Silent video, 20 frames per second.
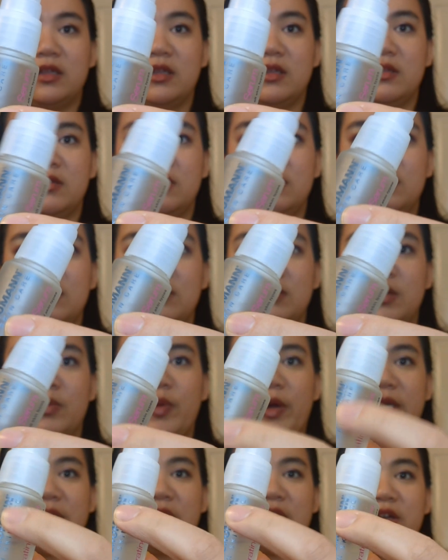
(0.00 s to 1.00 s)
the
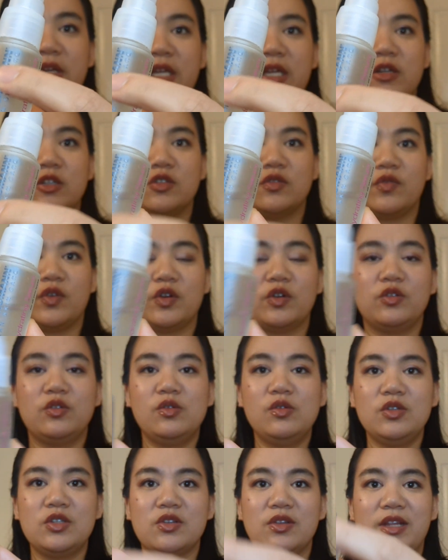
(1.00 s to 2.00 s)
branding on here is
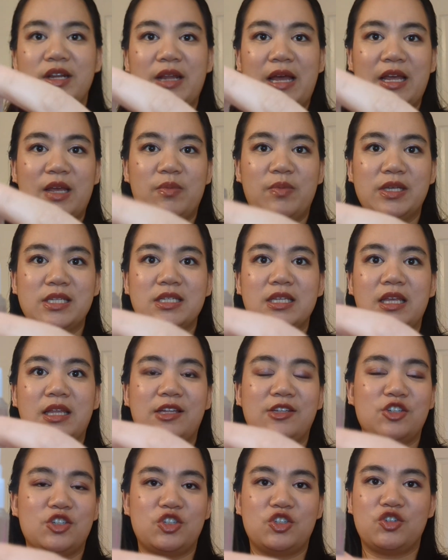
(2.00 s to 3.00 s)
vertical, so then I can basically
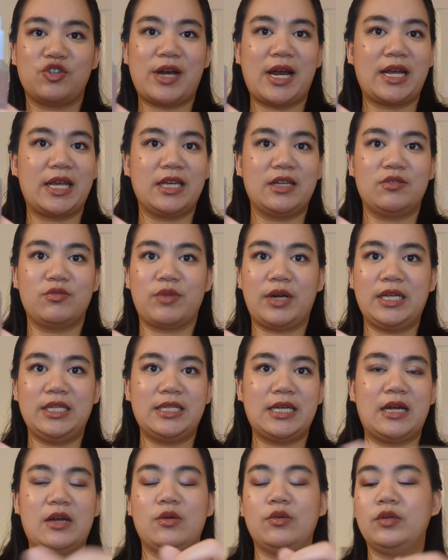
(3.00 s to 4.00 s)
like just track it right
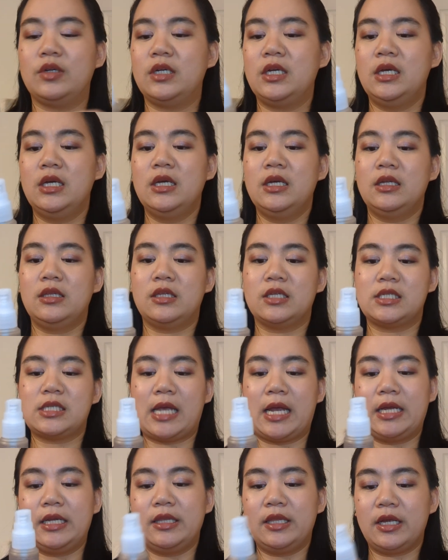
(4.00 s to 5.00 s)
down the
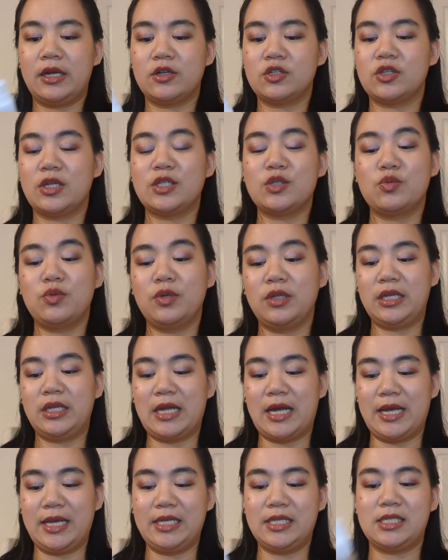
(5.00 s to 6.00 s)
side there. So that's
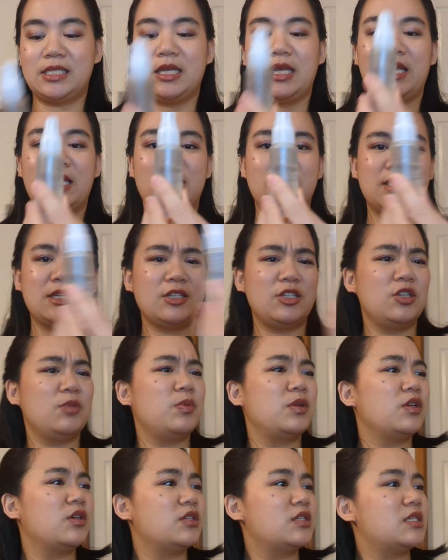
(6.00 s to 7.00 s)
nice, and it's actually
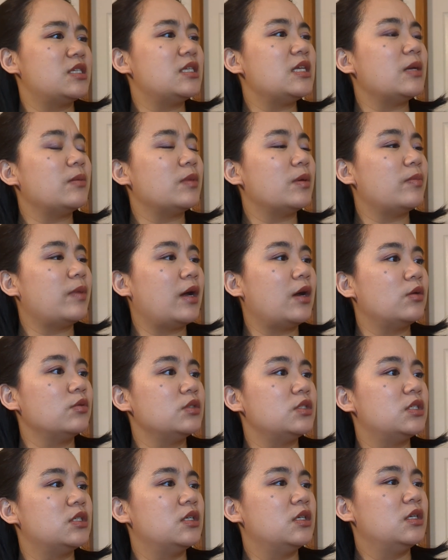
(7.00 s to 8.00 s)
been good to see I'm
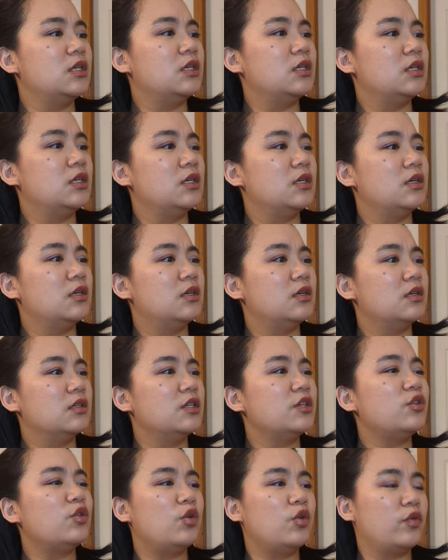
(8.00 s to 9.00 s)
about a
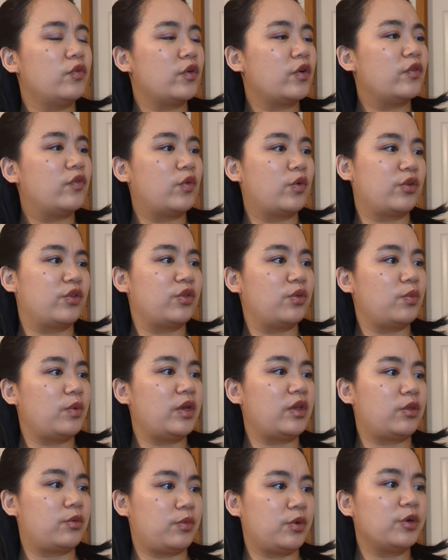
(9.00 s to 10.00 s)
little over a fourth of the
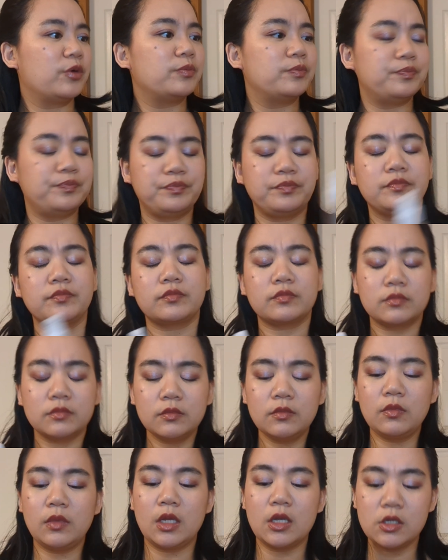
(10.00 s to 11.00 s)
way through.
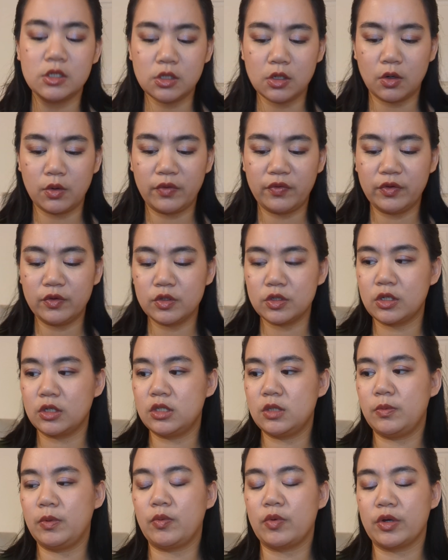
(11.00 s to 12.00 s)
So it feels
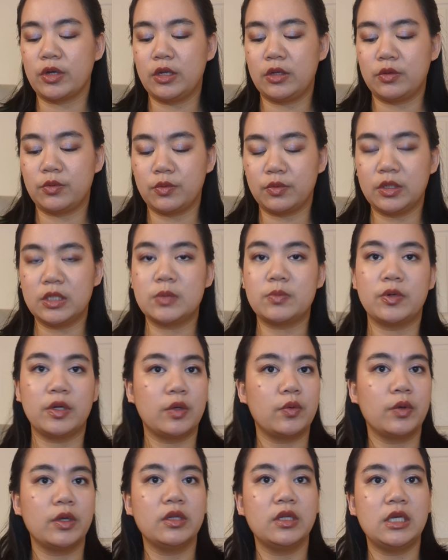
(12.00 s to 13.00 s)
good to be working through this
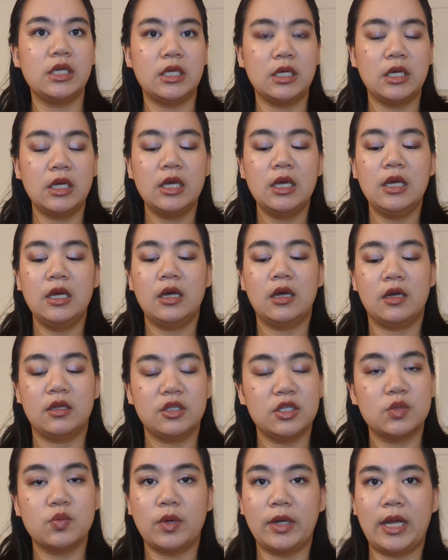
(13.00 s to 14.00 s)
pretty quickly.
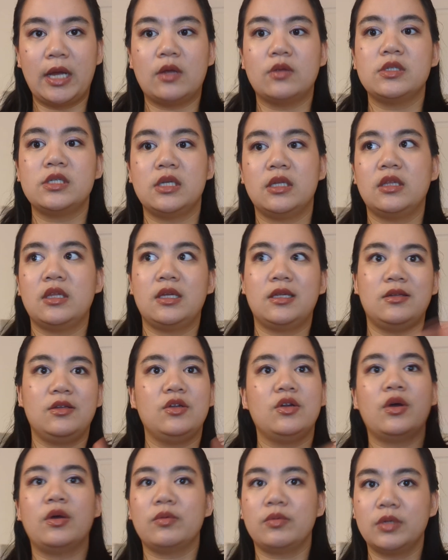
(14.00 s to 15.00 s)
This 1 ounce, and then, you
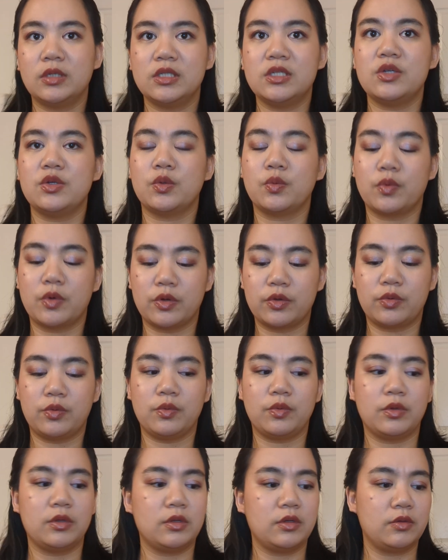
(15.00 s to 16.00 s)
know, I'll continue to work
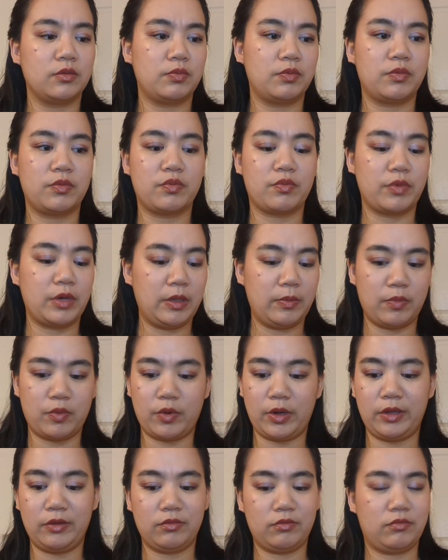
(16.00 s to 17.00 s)
through the
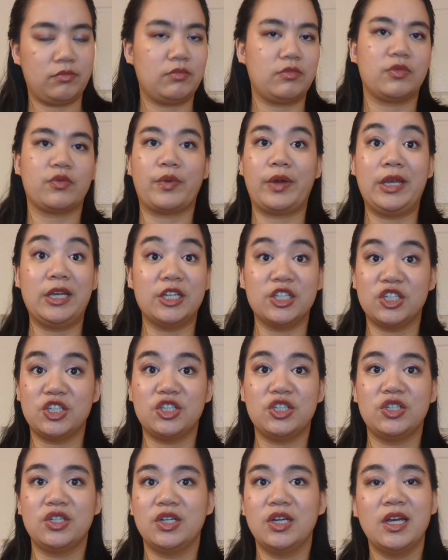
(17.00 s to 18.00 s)

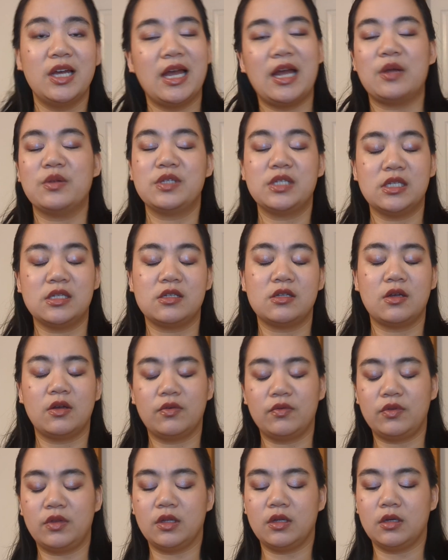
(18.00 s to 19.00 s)
3.3-ish ounces
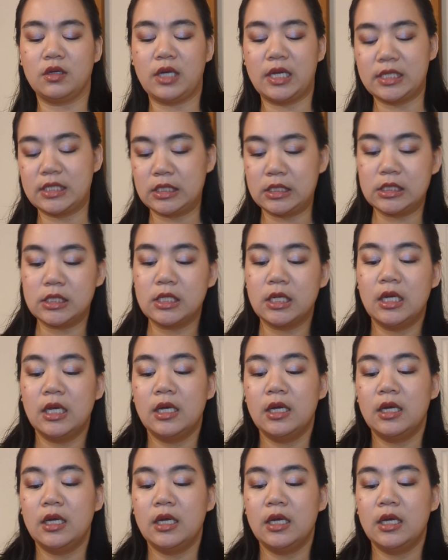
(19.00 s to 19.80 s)
of the essence